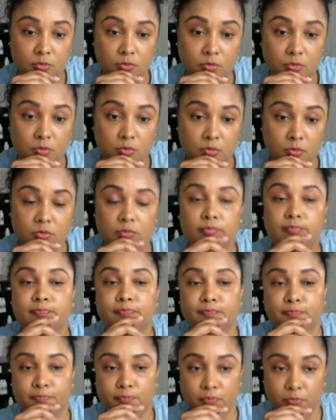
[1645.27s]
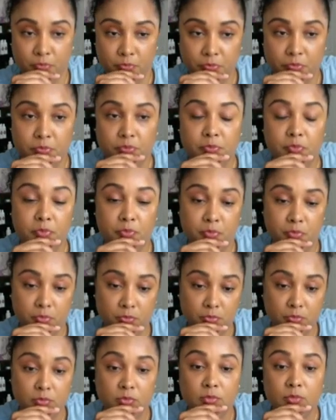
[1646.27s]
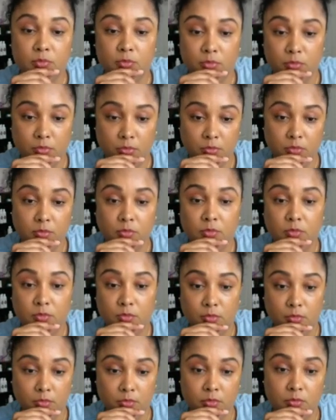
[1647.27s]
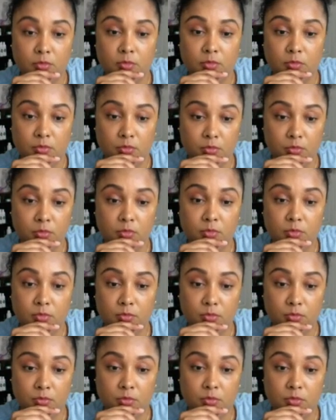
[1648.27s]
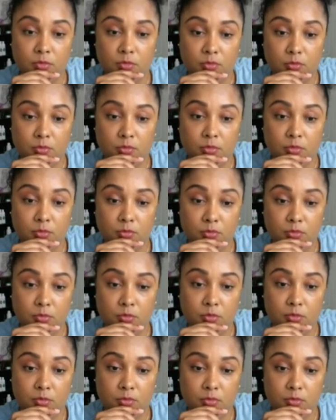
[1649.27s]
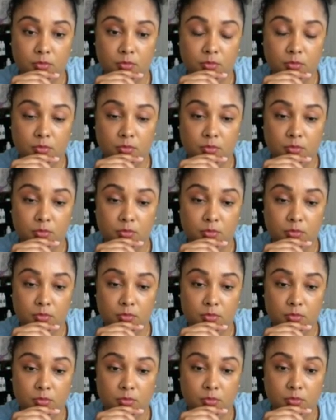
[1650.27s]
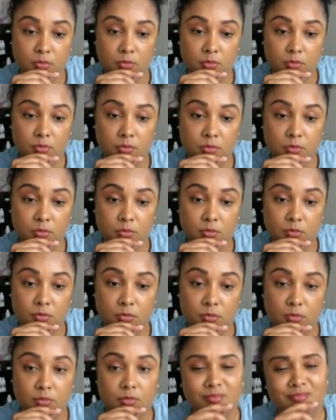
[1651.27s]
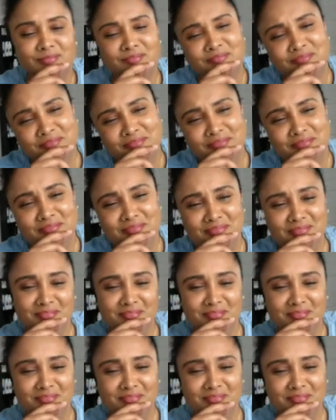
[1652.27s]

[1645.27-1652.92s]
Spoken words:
The person shown says nothing.